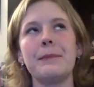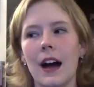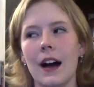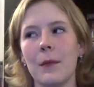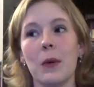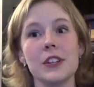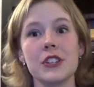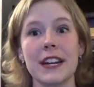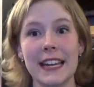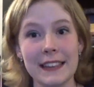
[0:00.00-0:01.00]
Once
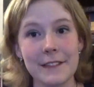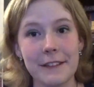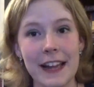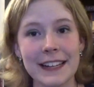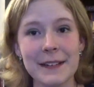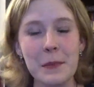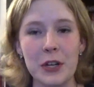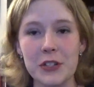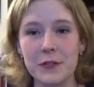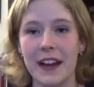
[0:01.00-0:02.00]
you're in the fandom,
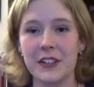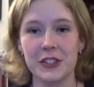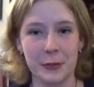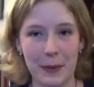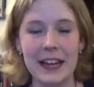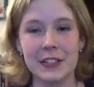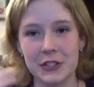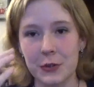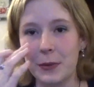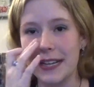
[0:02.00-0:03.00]
once you've actually managed
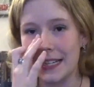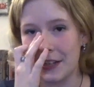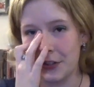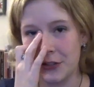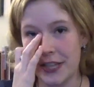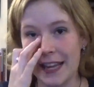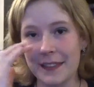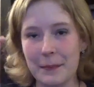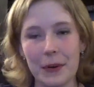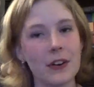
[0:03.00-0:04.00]
to read and understand
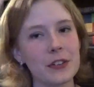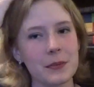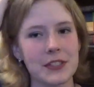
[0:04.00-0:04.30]
the books,